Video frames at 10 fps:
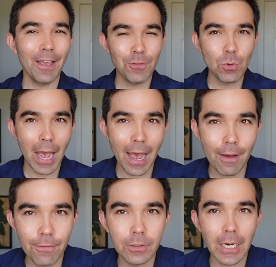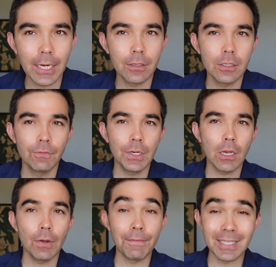If you have liked this
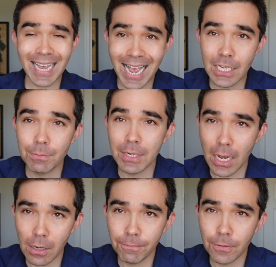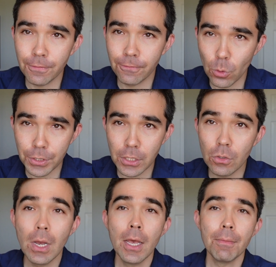video, if this has been helpful for
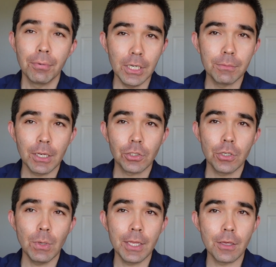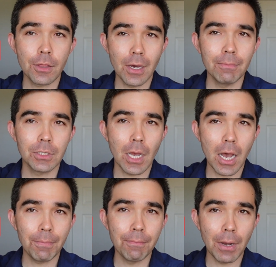you, please make sure you hit the thumbs
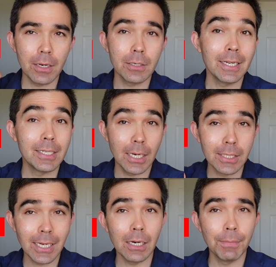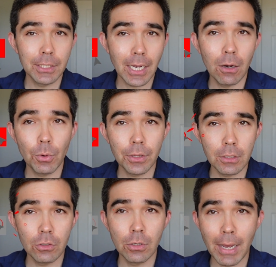up button. It does help us out with the
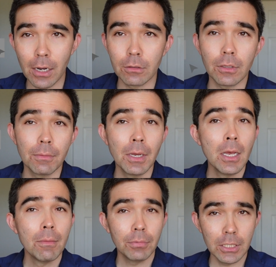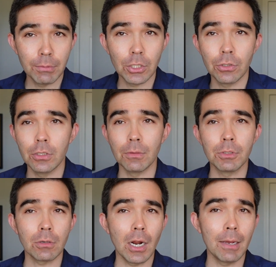YouTube algorithm. Please make sure you
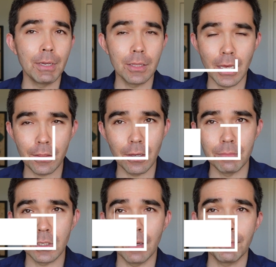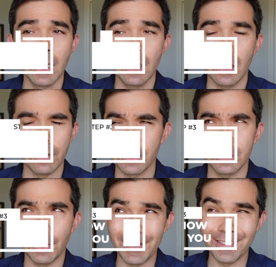subscribe, hit that thumbs up, or
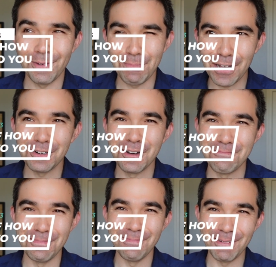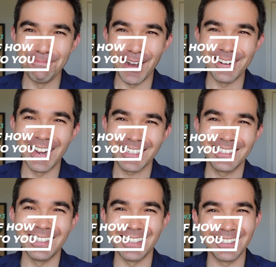sorry, hit the bell button next
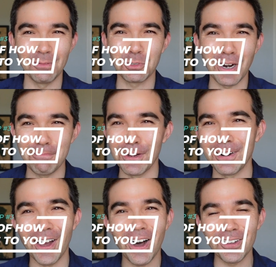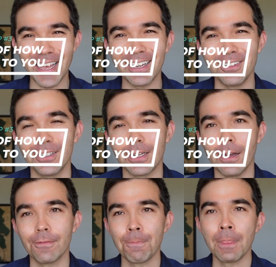to the subscribe button, all that good
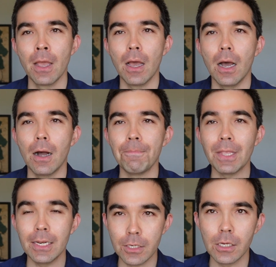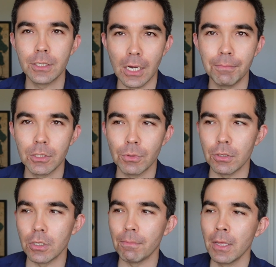stuff. Um, it does help us with
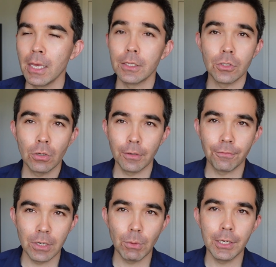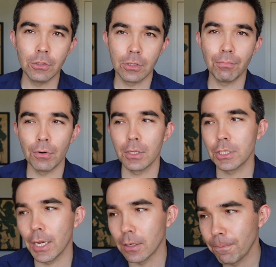YouTube. It's a totally free way to support the
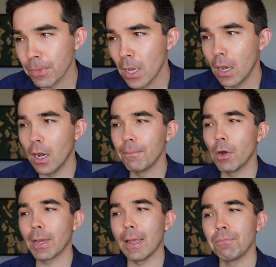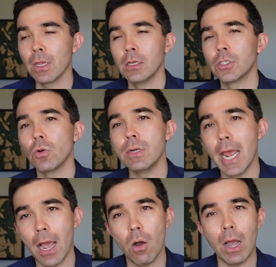channel. Um, okay, so
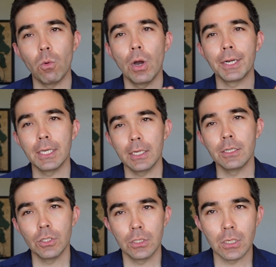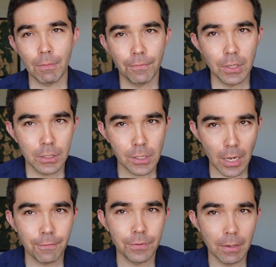now I want to get into some of the
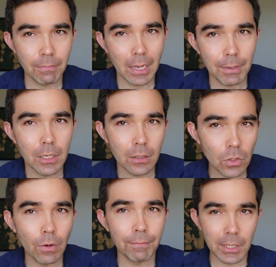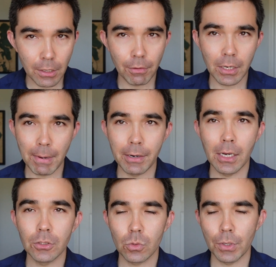stuff that maybe you have been hearing about
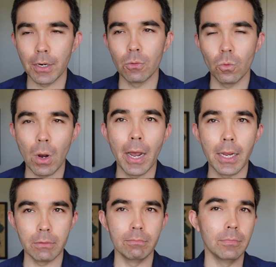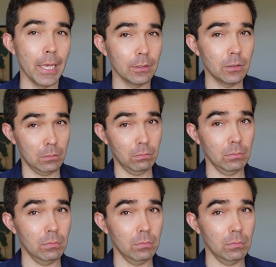elsewhere and why it's...